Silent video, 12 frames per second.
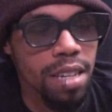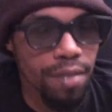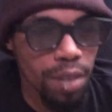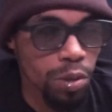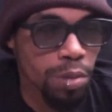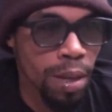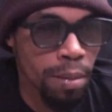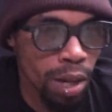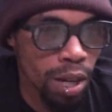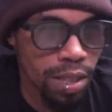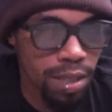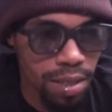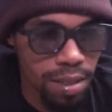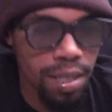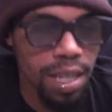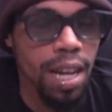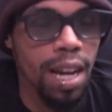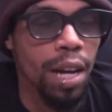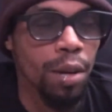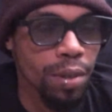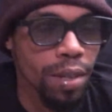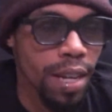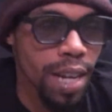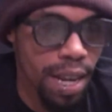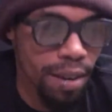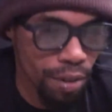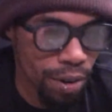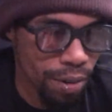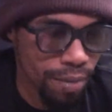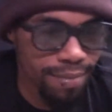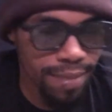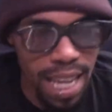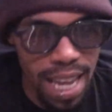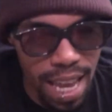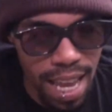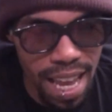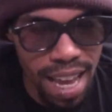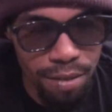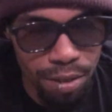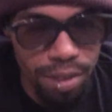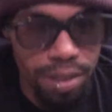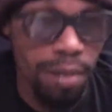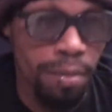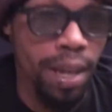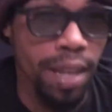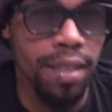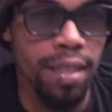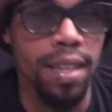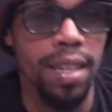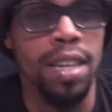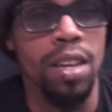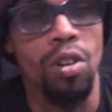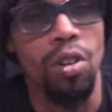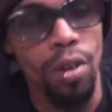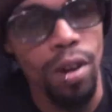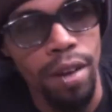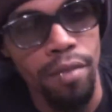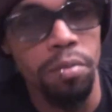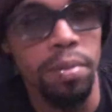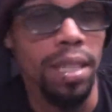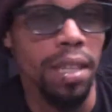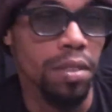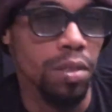if he was my boss, I would never, ever say a bad thing or ever be late